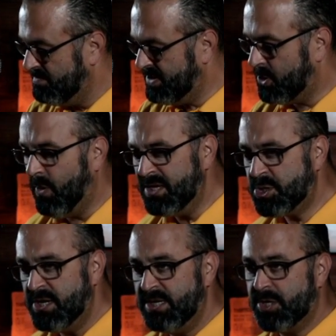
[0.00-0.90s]
But the
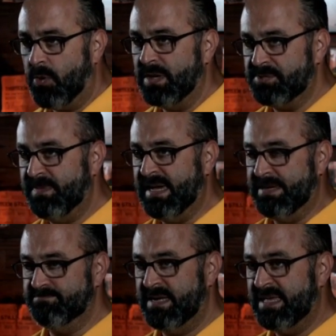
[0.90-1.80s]
question has always
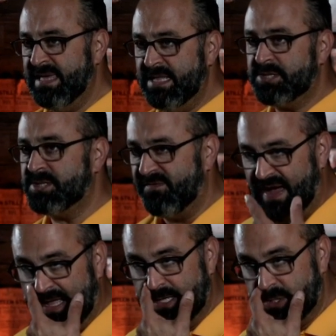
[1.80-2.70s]
been, and I think this is a
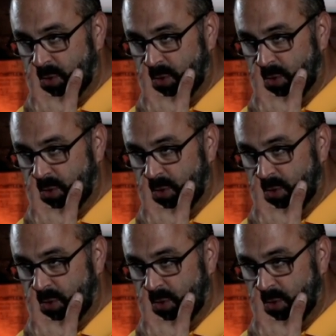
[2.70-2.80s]
valid